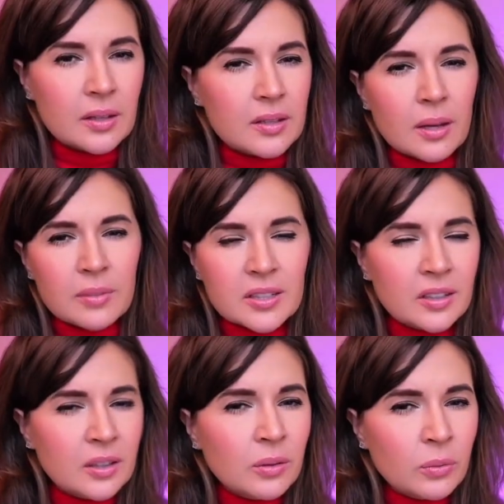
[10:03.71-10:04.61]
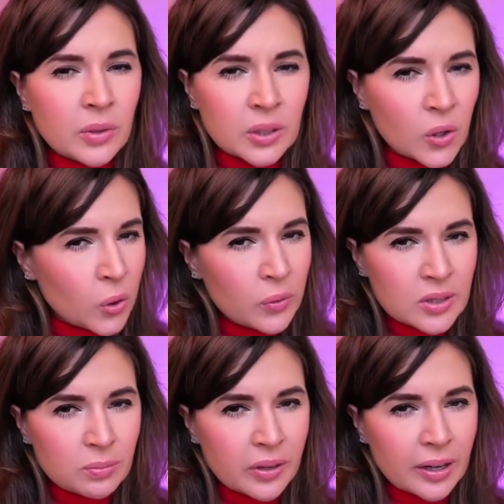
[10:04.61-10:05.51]
Something will
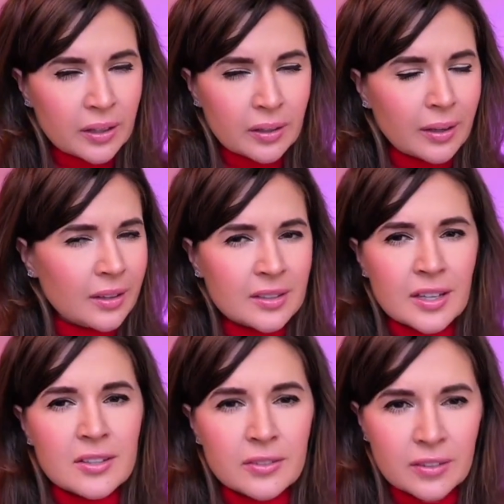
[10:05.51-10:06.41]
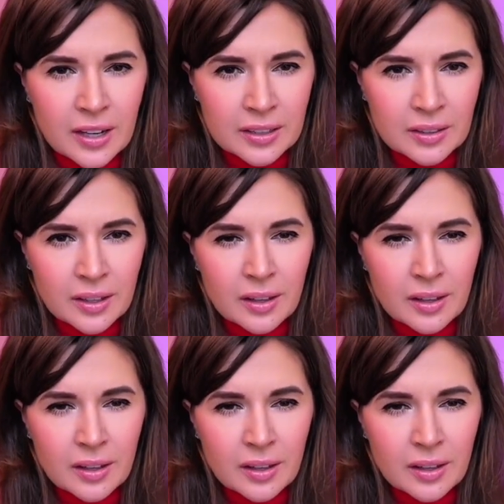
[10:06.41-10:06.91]
always break, and that's fine.